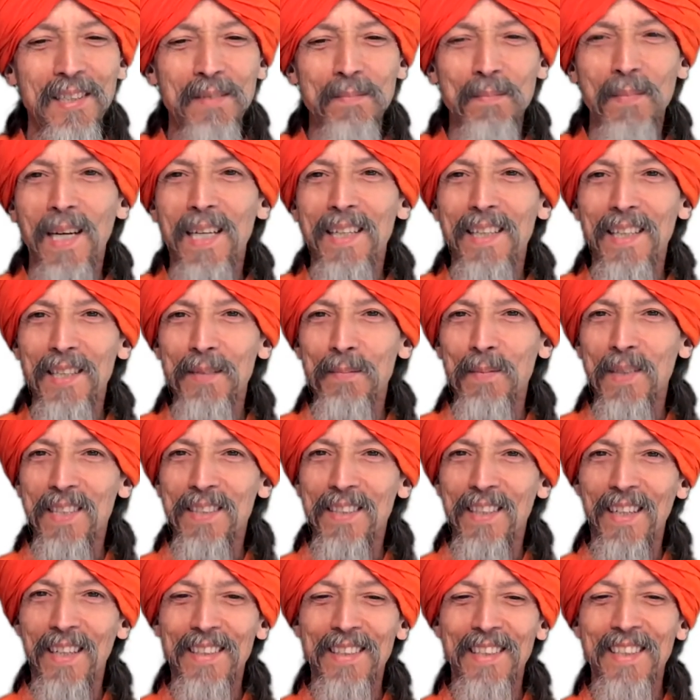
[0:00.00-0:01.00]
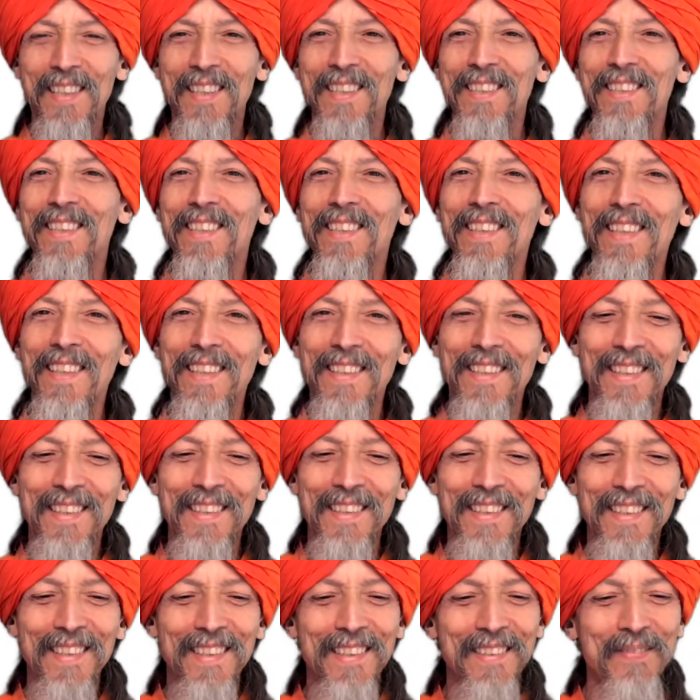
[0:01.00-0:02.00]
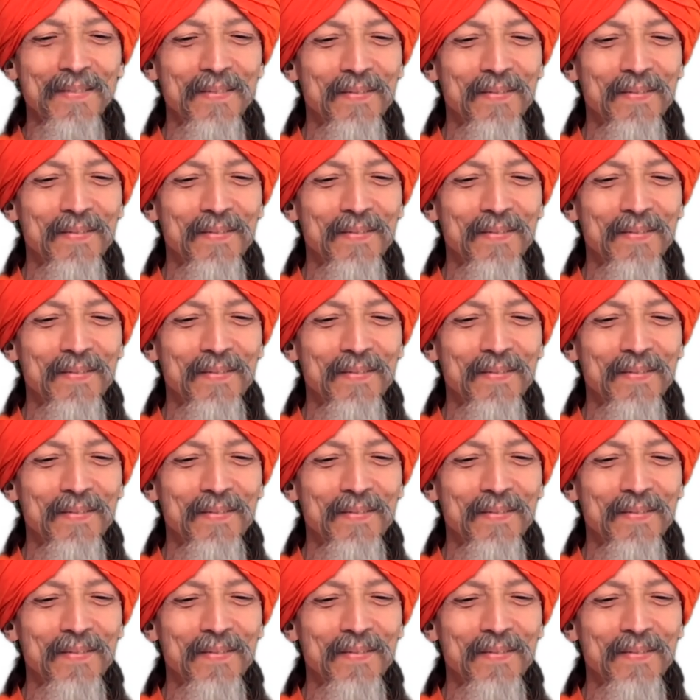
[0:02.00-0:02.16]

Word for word: My name is Dadaranjitananda.